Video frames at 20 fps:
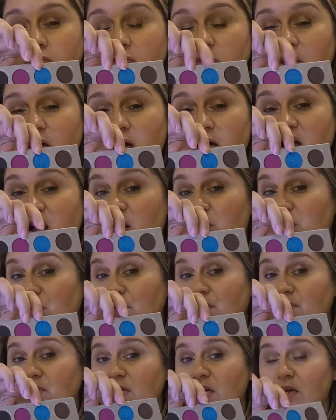a couple
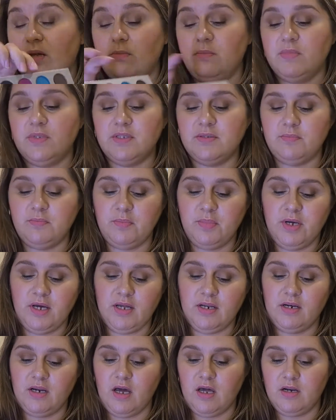of times,
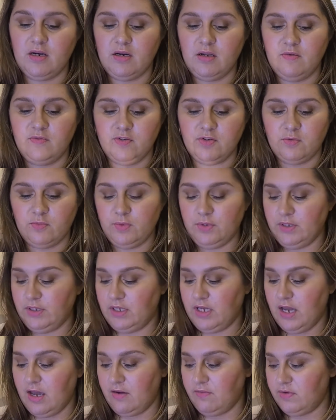but not enough to really
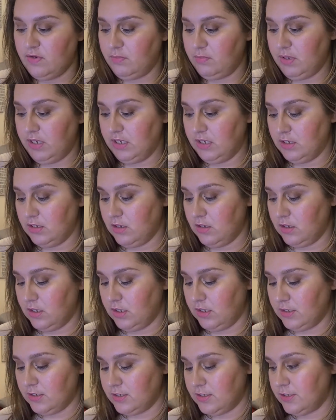have an opinion on
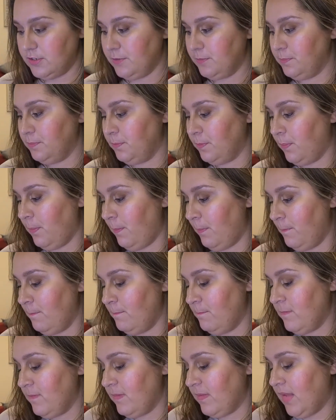it.
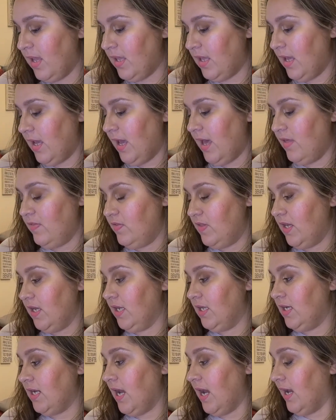And
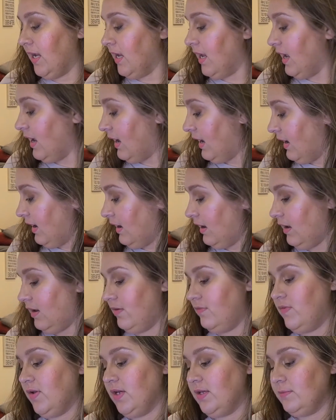then
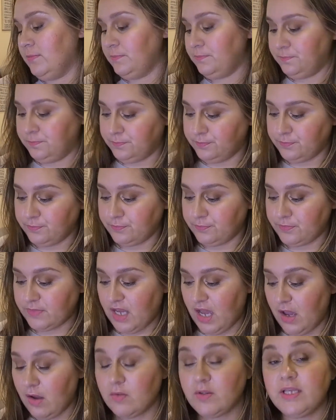I
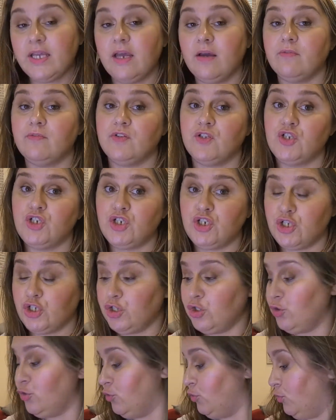only have
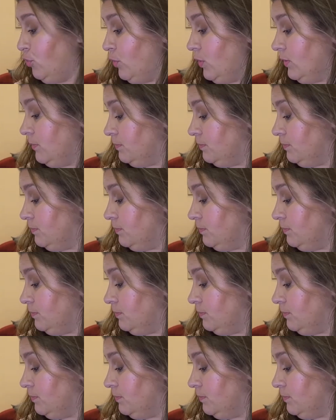2